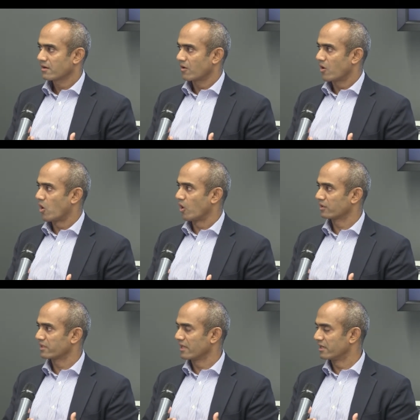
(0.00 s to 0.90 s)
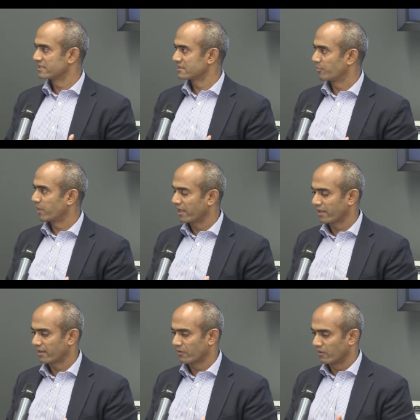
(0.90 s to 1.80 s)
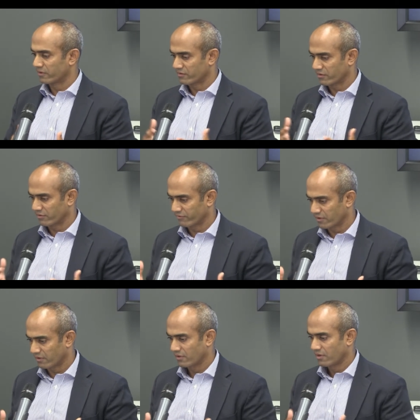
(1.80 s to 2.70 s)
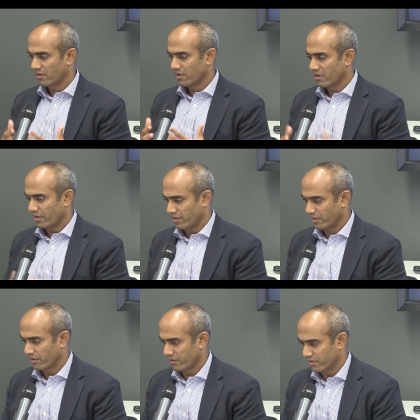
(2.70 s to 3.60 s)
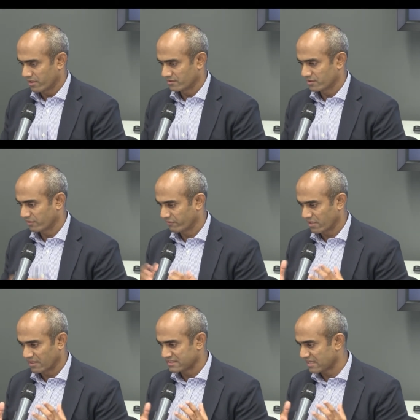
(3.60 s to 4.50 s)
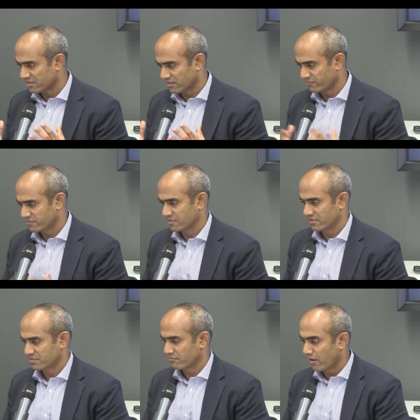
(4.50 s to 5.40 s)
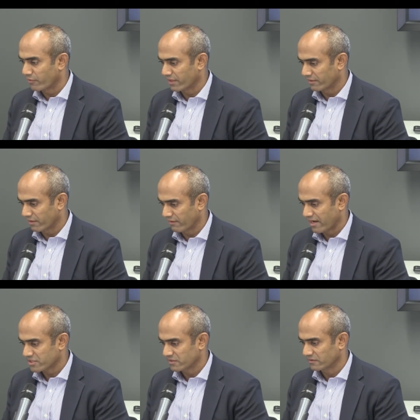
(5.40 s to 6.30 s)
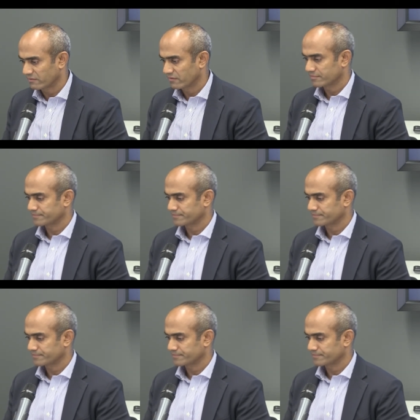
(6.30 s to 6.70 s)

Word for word: all the elites at play and all the sort of the uh, the sort of the incentives surrounding their actions.